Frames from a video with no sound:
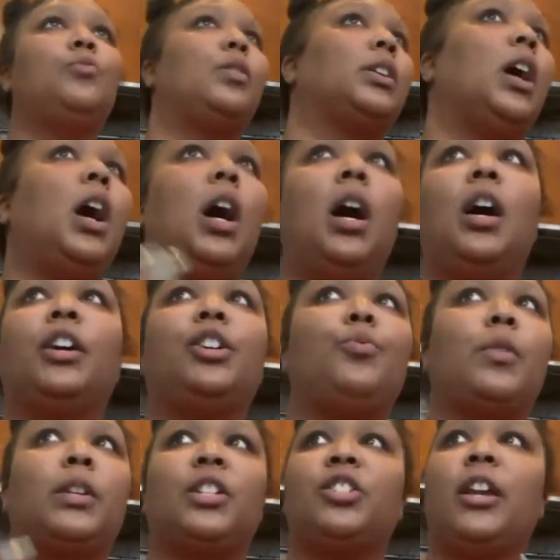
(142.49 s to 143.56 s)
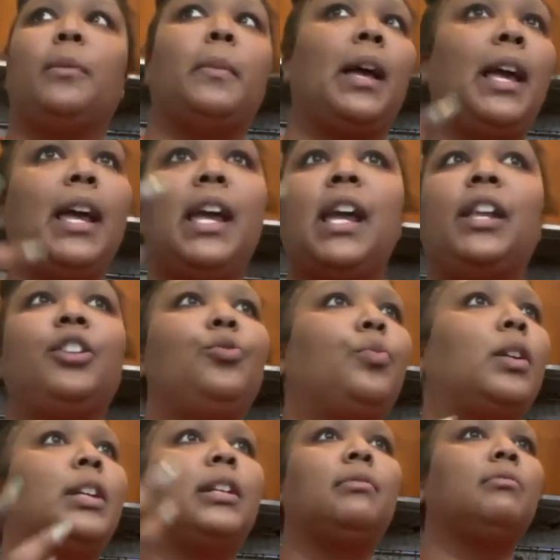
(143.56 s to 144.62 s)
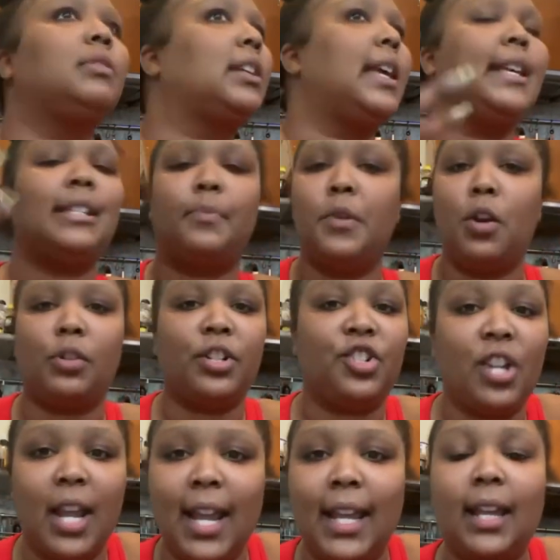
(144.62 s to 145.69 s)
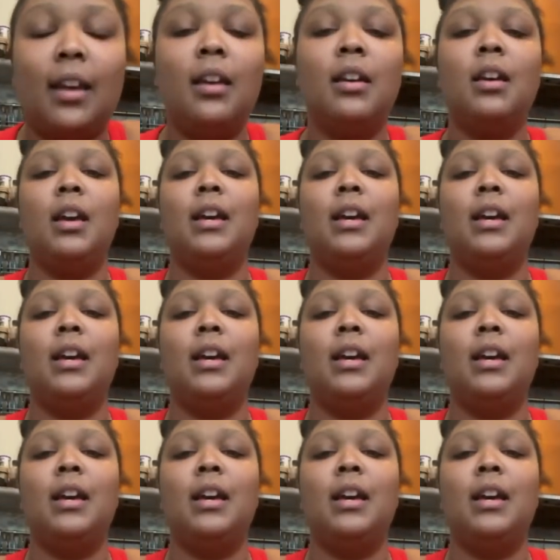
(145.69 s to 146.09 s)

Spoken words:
want to hug, you want to shake my hand, you want to kiss me on the cheek,